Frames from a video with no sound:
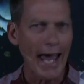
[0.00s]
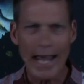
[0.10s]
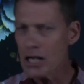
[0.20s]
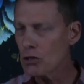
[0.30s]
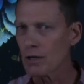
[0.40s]

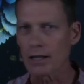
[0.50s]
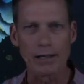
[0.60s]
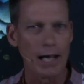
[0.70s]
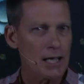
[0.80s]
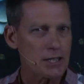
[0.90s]
anger and
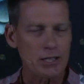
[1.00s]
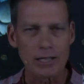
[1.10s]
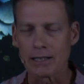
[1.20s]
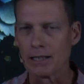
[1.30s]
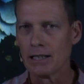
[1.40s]
lust
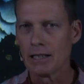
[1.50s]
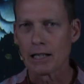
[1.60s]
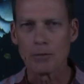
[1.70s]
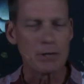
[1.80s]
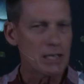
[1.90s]

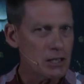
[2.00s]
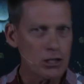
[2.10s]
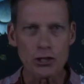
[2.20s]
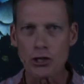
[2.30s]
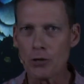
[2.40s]
can begin
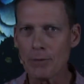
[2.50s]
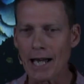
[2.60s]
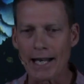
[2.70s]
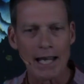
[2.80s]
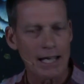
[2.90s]
to
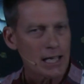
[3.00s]
germinate